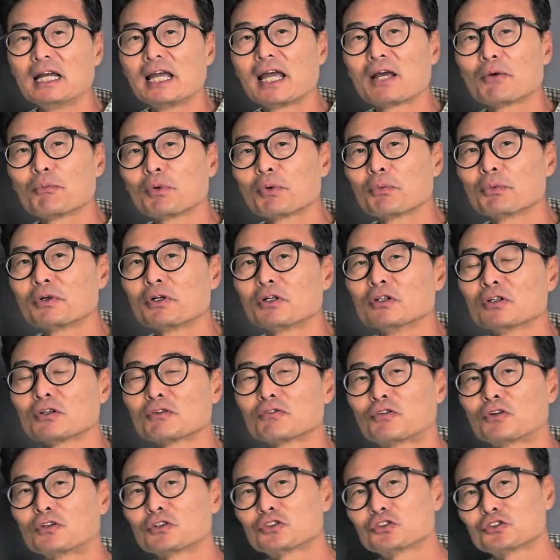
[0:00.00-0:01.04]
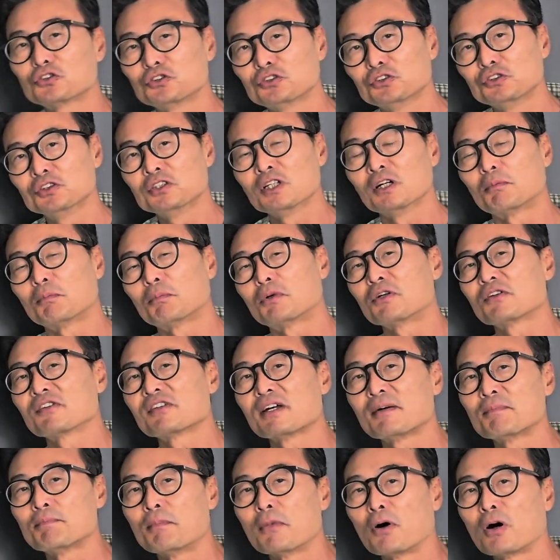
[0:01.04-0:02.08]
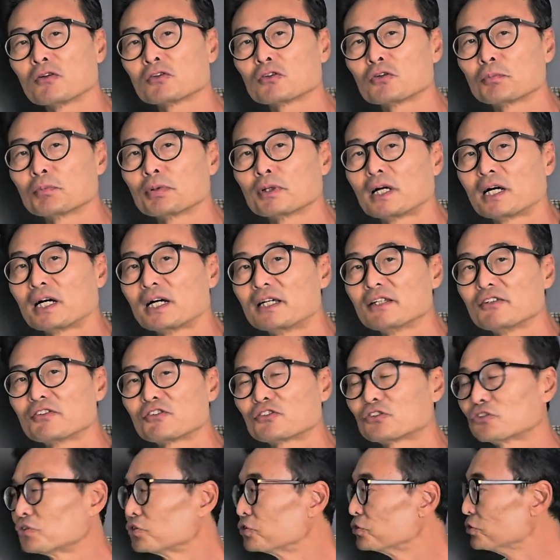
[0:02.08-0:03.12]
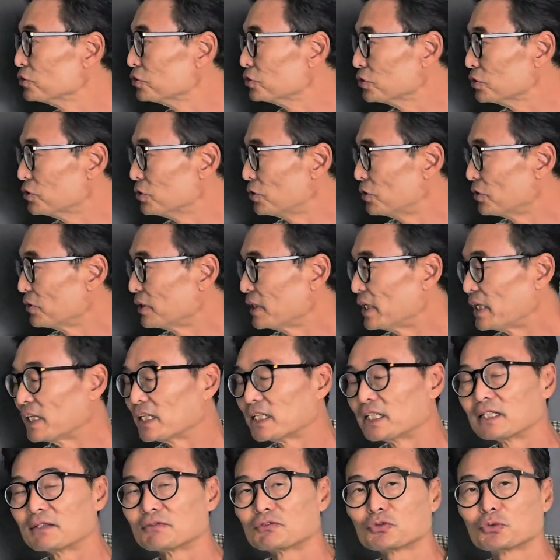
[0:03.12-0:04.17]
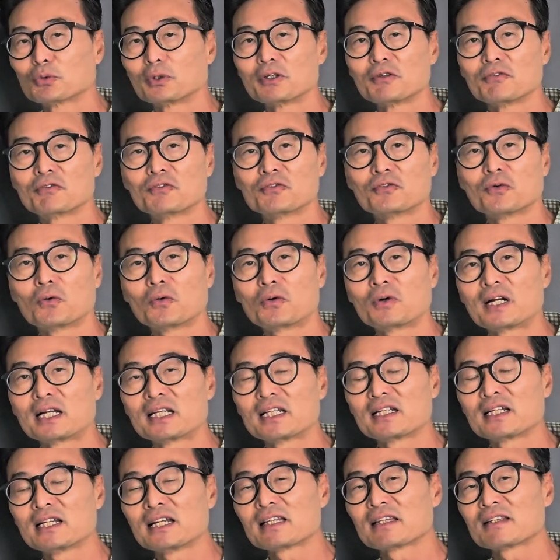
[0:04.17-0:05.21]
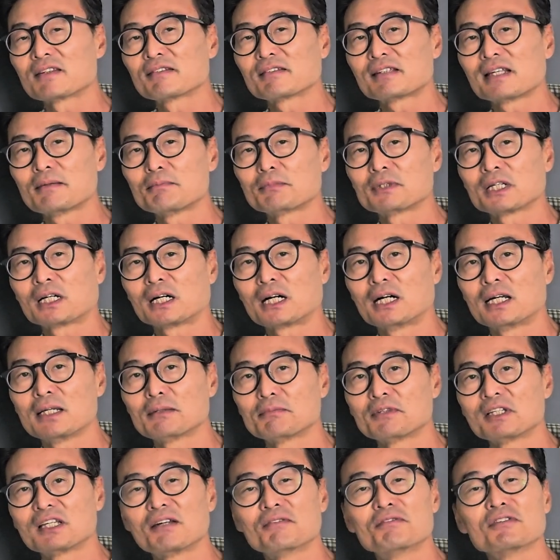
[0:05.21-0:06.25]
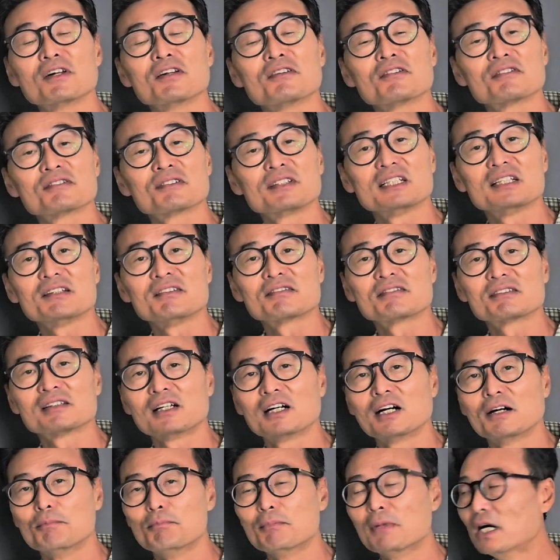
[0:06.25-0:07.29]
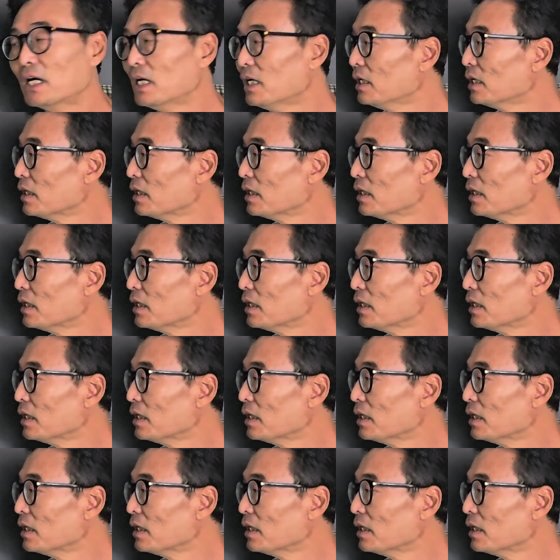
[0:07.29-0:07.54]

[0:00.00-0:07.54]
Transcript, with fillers: And we want to look for two numbers that multiplies to negative 24 and at the same time gives us the sum